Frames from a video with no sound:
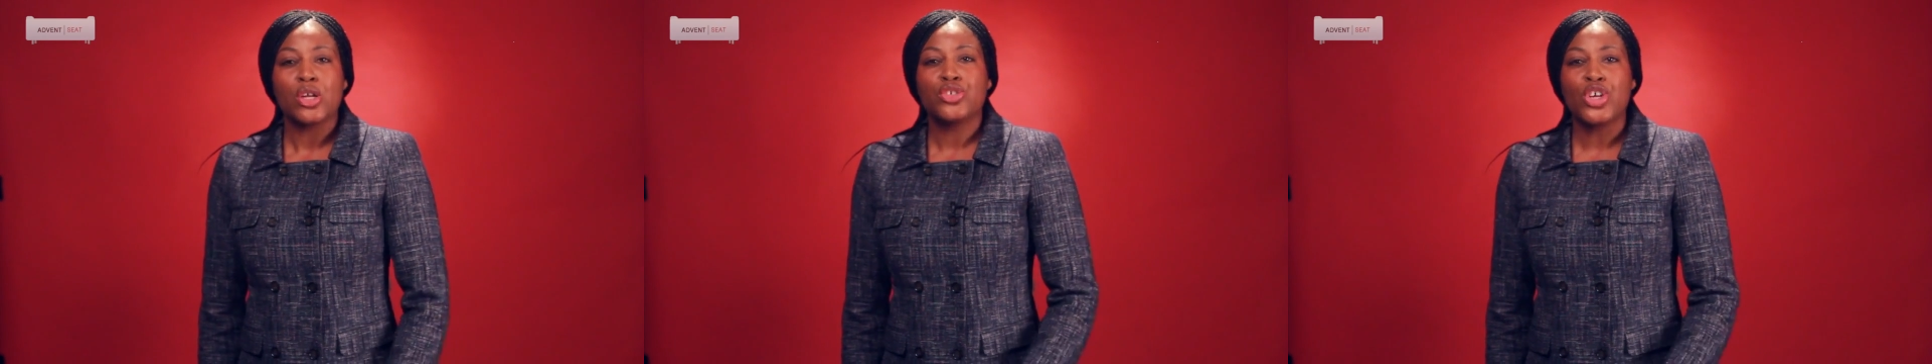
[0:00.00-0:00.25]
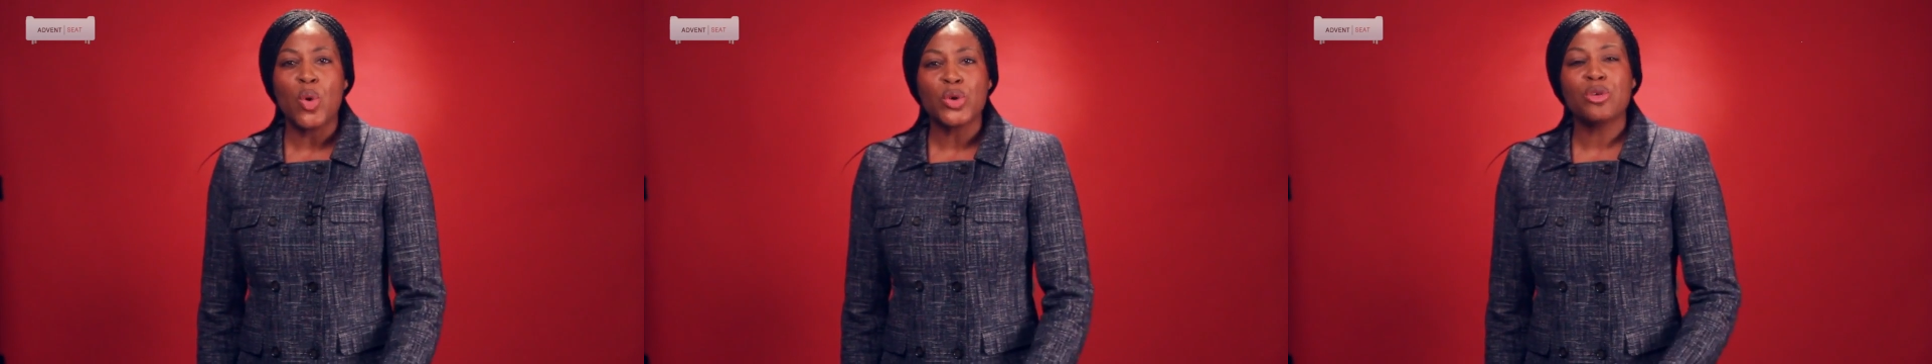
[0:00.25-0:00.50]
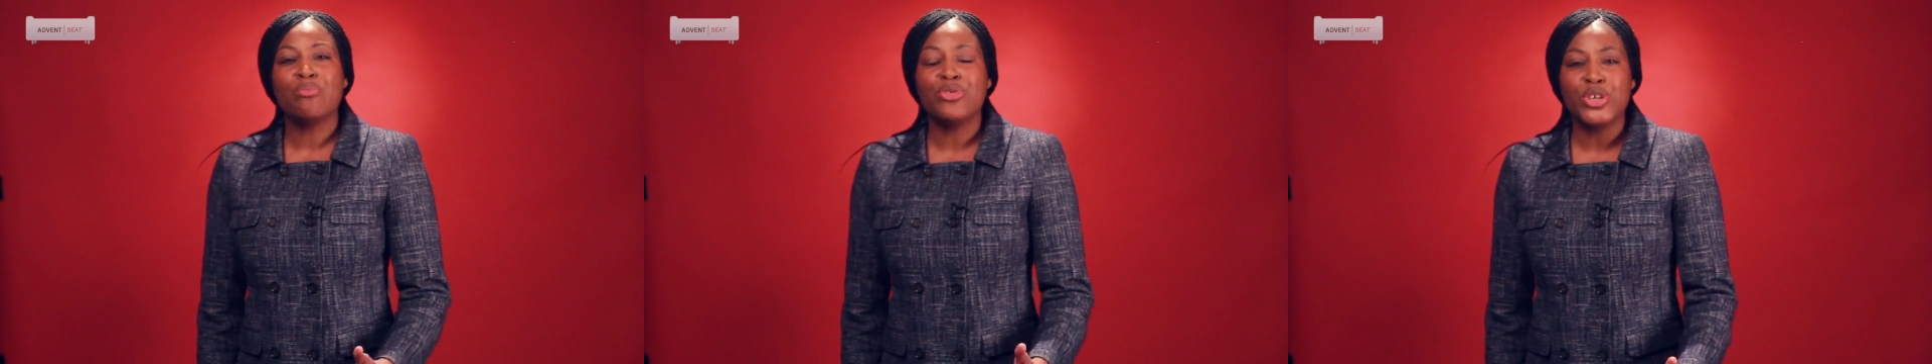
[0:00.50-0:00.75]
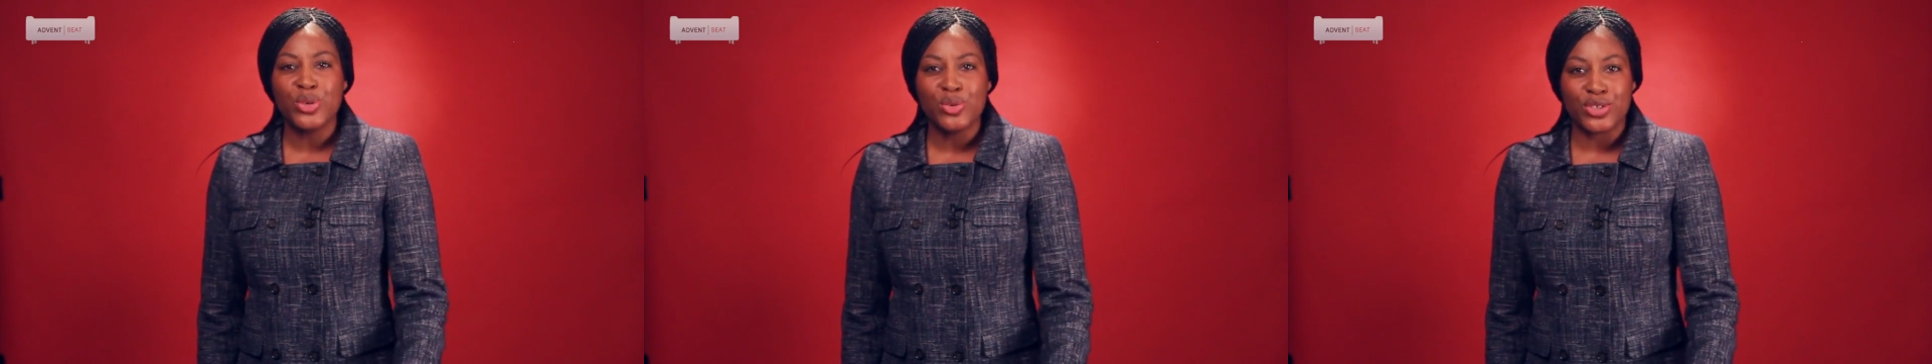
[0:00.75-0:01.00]
don't
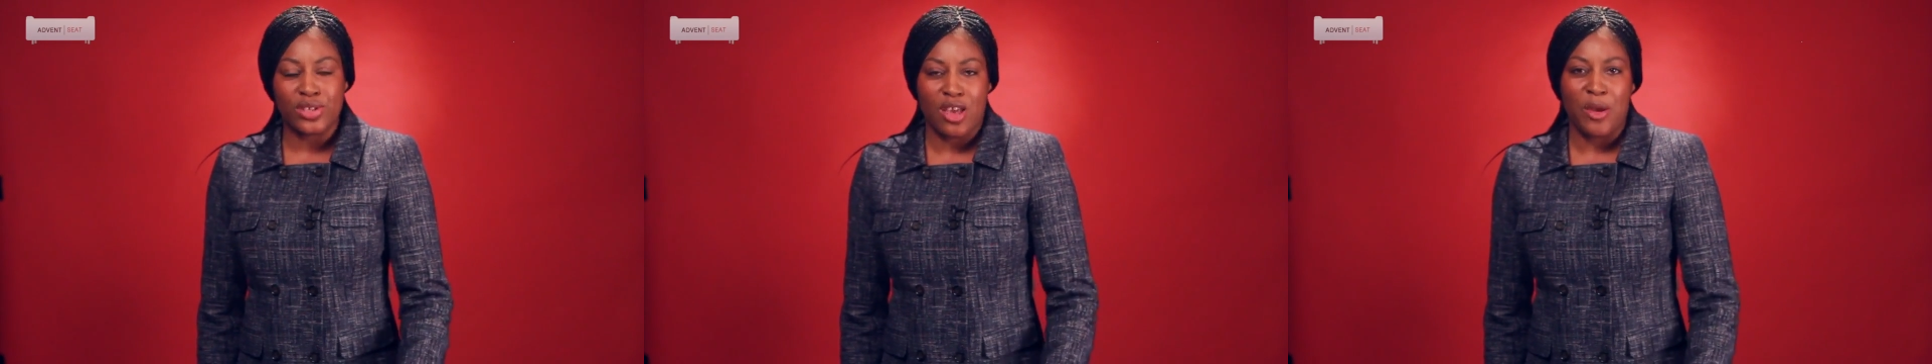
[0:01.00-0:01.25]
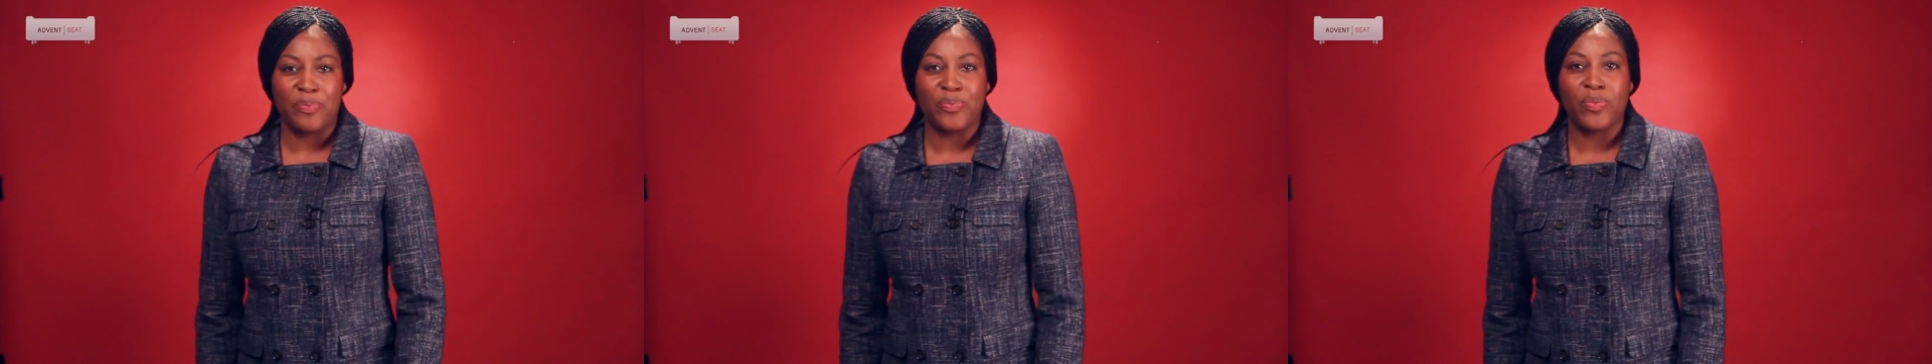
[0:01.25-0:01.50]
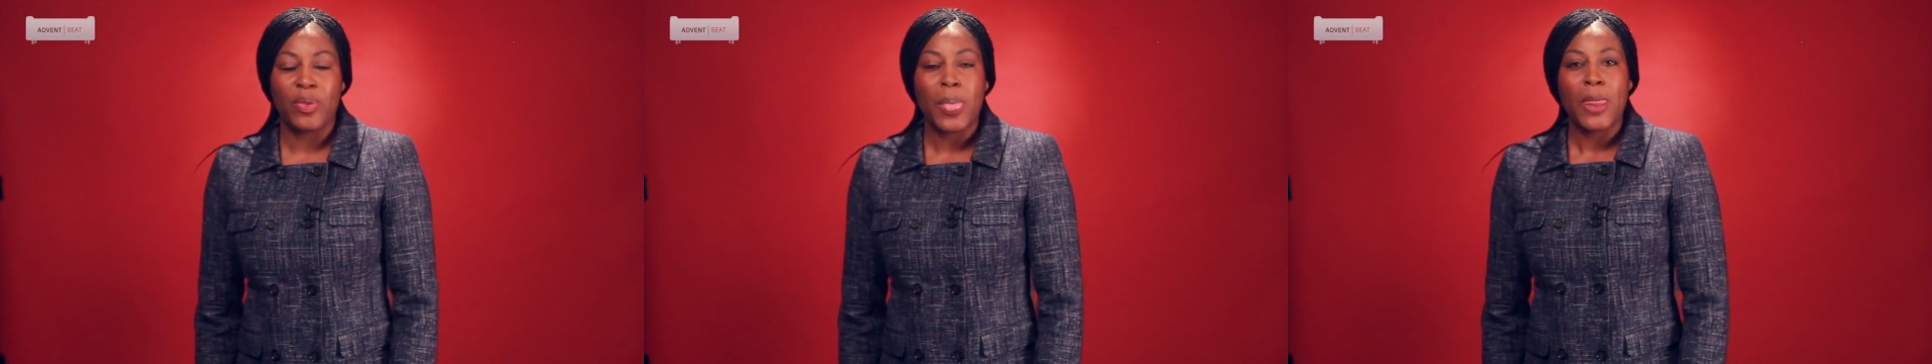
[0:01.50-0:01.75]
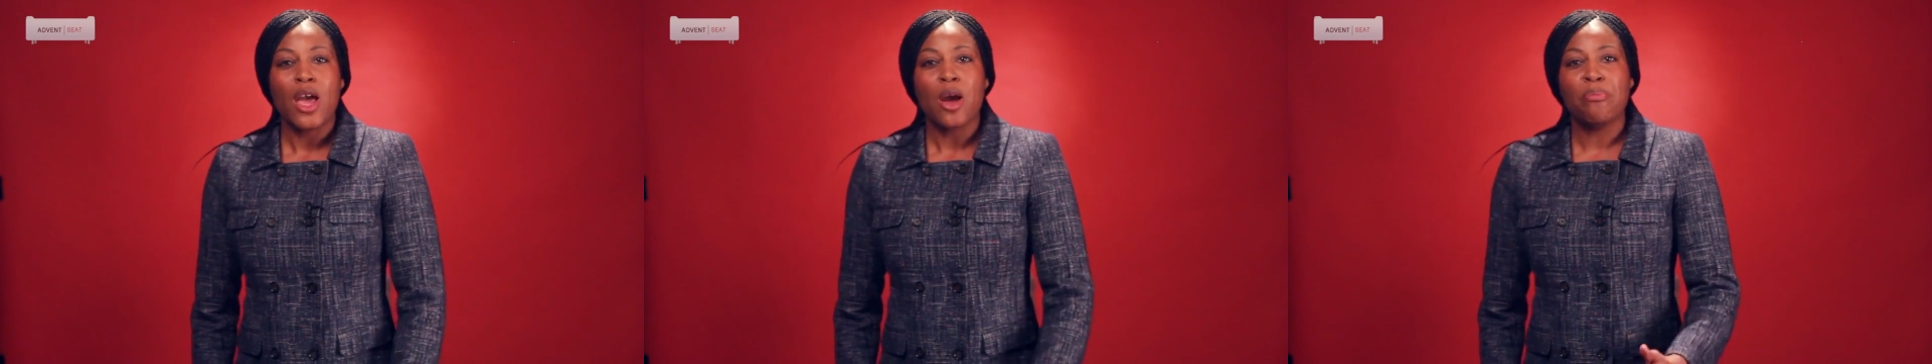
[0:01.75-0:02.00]
abuse them
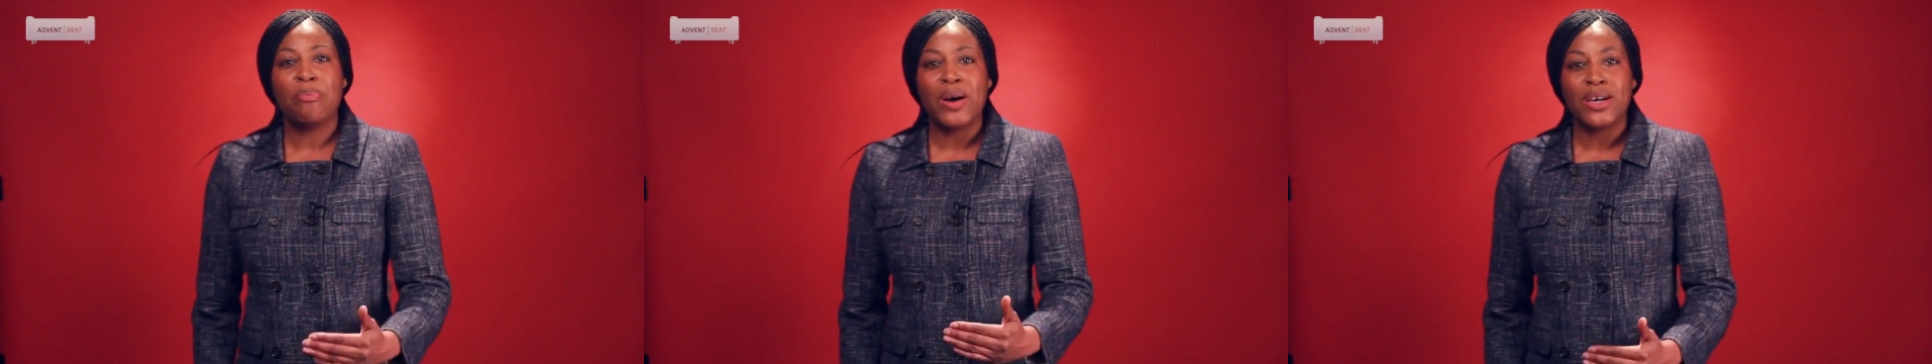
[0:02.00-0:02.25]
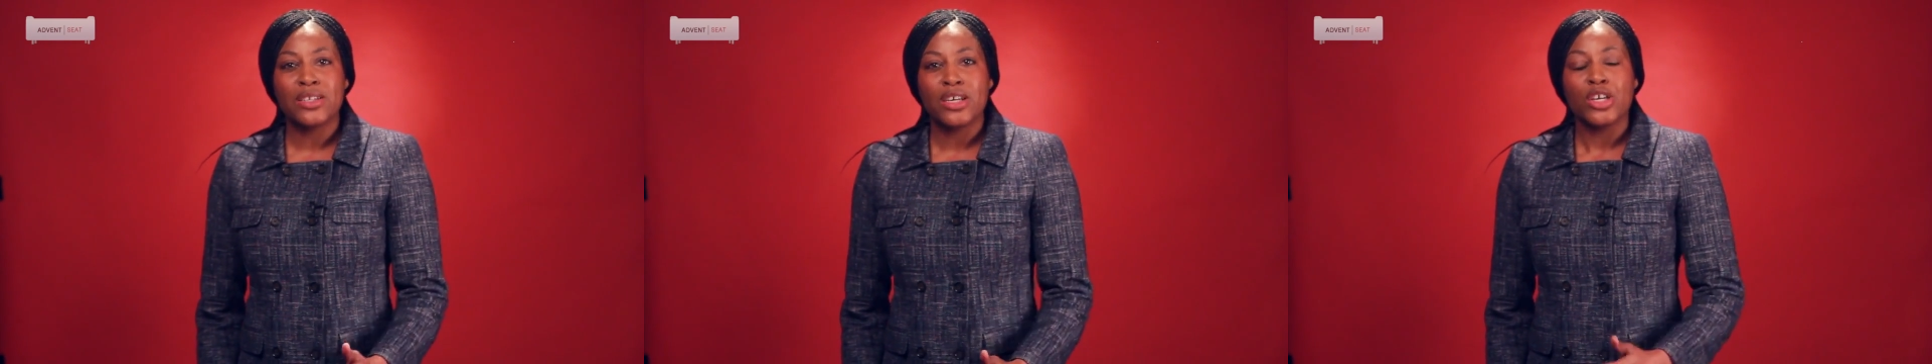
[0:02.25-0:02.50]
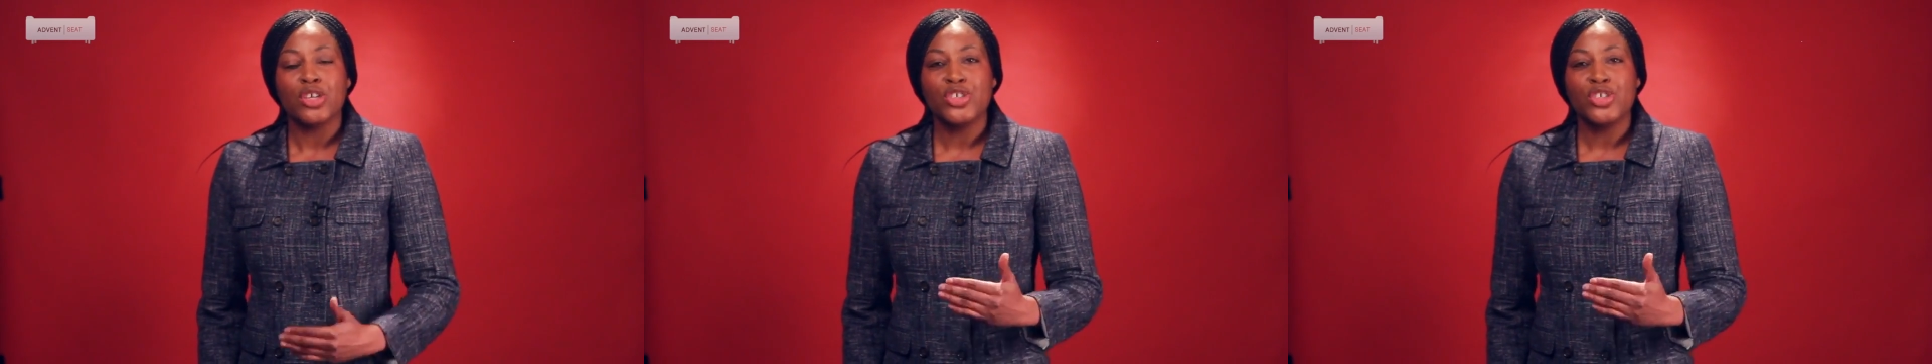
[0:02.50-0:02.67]
but